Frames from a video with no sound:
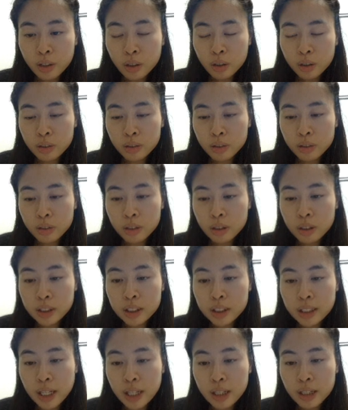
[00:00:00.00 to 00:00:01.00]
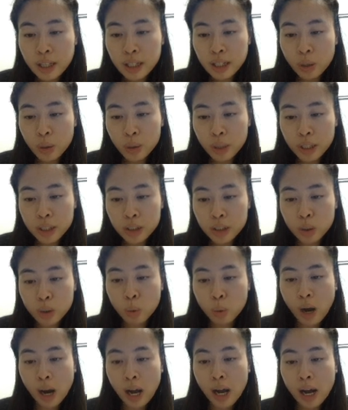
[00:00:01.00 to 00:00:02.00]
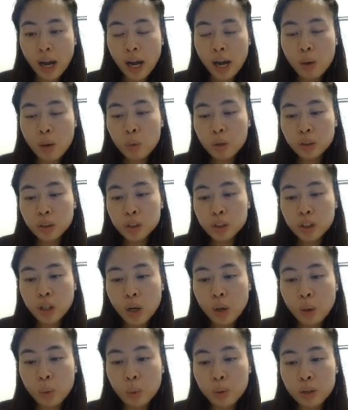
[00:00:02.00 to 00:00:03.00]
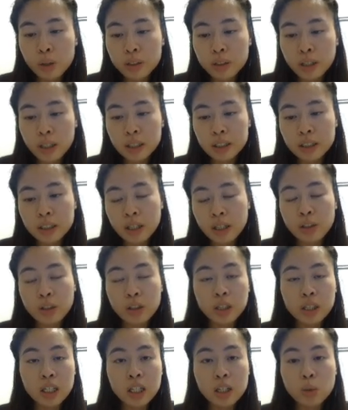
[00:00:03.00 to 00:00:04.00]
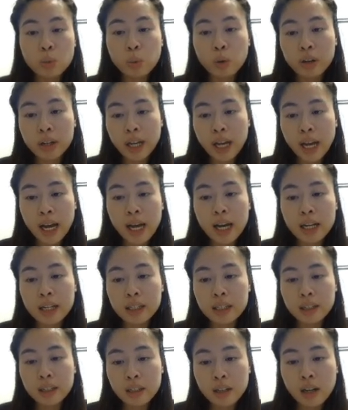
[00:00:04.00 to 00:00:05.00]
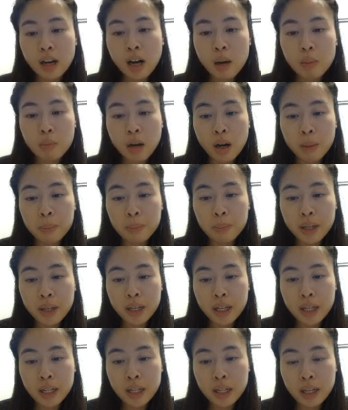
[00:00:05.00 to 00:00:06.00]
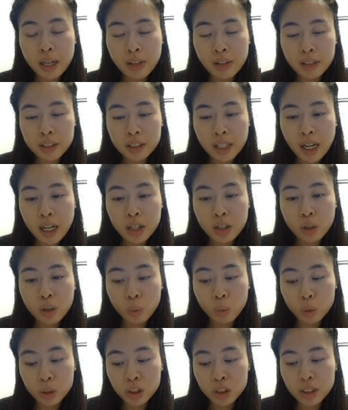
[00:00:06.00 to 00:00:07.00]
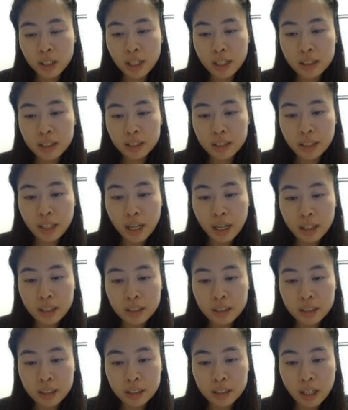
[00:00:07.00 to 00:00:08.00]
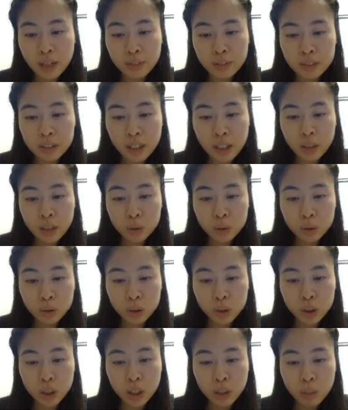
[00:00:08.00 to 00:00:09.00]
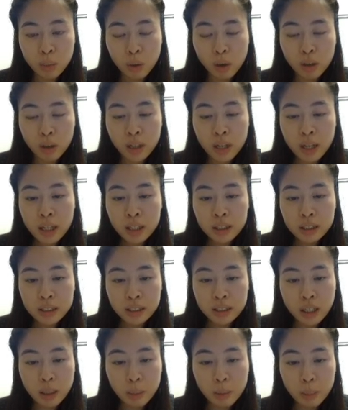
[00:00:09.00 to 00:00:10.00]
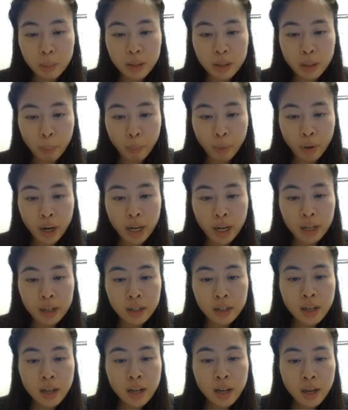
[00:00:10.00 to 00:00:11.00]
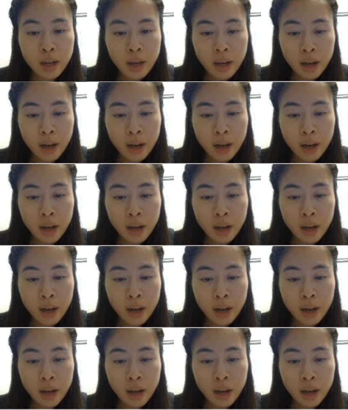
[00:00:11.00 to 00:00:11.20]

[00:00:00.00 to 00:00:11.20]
The, they're going to say like, okay, so I want to know, does the keyword cat come up in the title, which says, yeah, it does have in title, so the check mark. Does it come up in the brand?